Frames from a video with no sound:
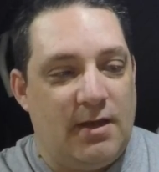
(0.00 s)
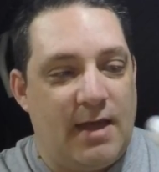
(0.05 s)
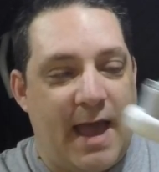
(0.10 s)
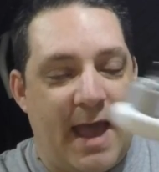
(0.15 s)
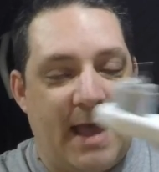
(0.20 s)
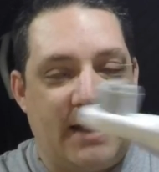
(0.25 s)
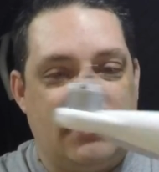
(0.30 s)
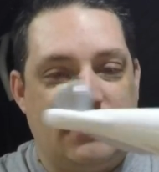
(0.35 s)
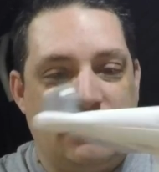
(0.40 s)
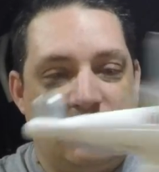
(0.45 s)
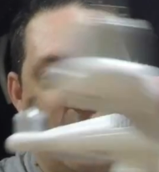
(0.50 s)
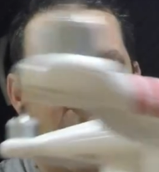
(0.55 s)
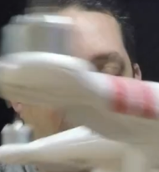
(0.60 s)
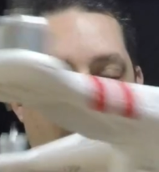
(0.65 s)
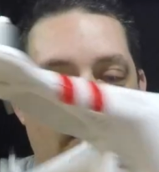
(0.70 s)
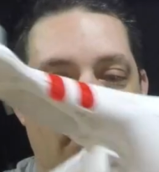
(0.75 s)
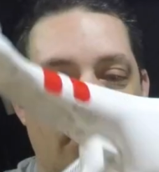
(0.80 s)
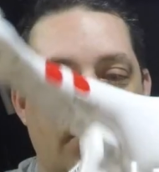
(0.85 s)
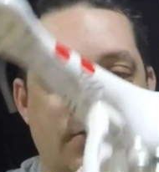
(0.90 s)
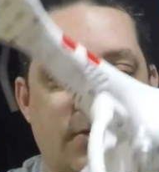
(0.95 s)
and
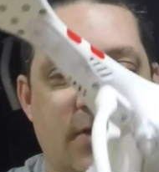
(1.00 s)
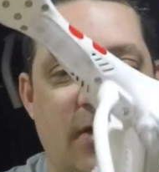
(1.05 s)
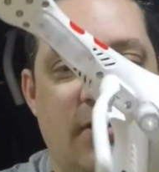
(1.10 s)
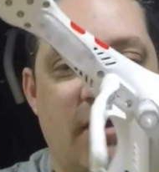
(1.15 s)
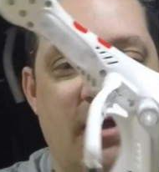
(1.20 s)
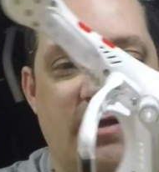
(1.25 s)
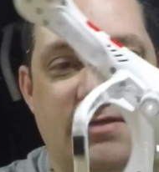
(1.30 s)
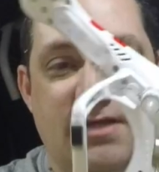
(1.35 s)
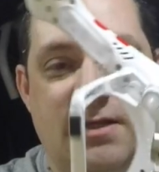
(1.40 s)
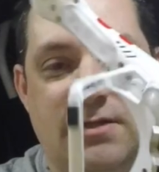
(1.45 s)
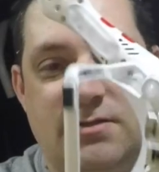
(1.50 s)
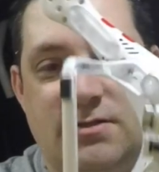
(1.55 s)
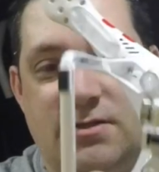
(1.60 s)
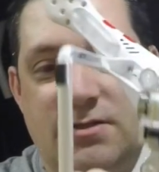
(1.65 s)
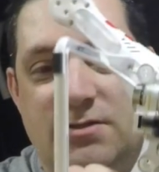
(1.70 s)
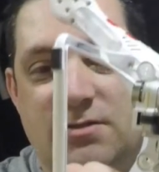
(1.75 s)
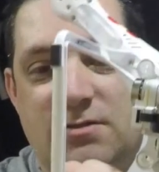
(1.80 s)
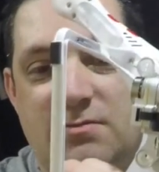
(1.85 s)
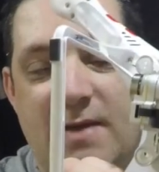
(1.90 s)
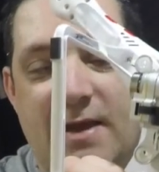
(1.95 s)
sonar
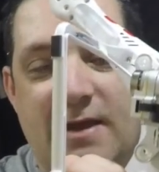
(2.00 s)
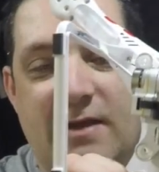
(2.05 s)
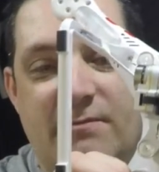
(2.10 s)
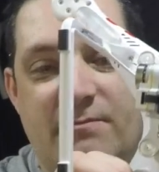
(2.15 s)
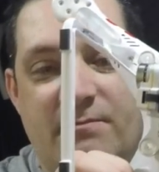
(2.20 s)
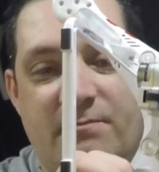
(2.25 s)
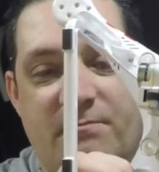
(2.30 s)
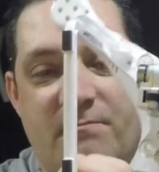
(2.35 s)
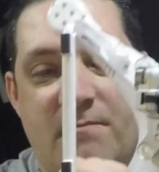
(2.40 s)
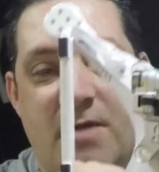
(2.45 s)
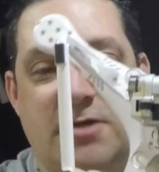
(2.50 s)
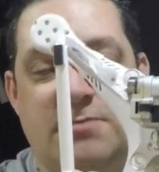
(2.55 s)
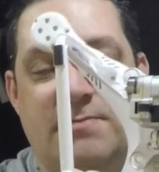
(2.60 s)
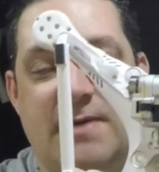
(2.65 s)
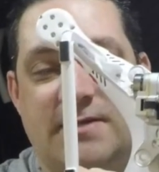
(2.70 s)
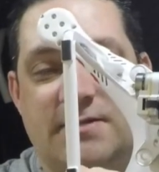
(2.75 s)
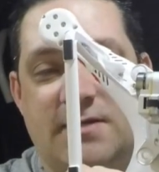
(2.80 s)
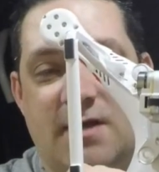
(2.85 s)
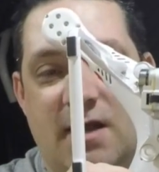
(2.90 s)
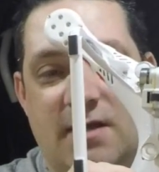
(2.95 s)
sensors to make it much
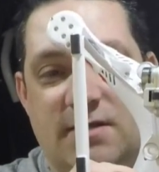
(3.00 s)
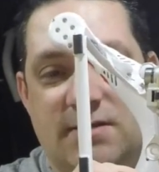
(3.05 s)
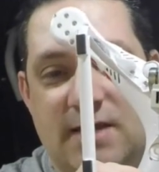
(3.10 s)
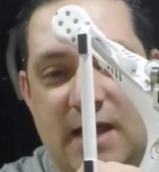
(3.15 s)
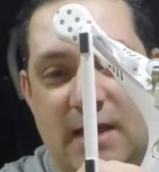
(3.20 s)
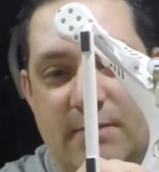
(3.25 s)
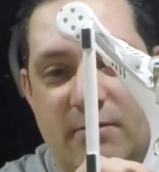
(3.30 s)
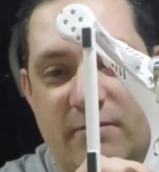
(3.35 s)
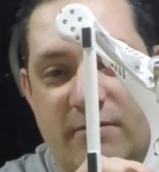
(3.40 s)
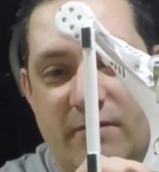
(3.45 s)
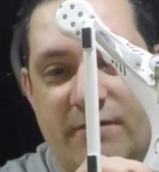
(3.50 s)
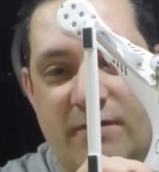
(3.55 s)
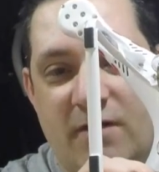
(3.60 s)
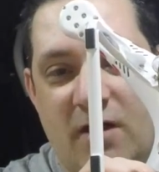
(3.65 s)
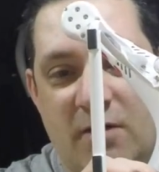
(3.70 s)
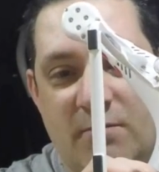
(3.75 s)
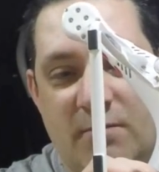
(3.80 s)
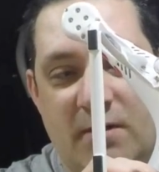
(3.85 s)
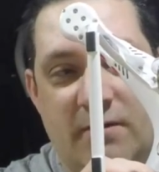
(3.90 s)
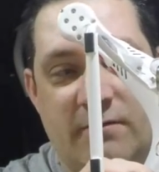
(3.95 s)
better and stable for
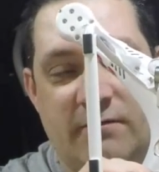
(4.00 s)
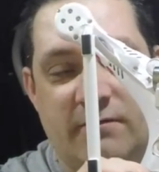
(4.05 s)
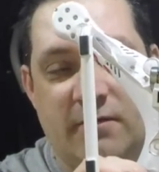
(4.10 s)
flying with.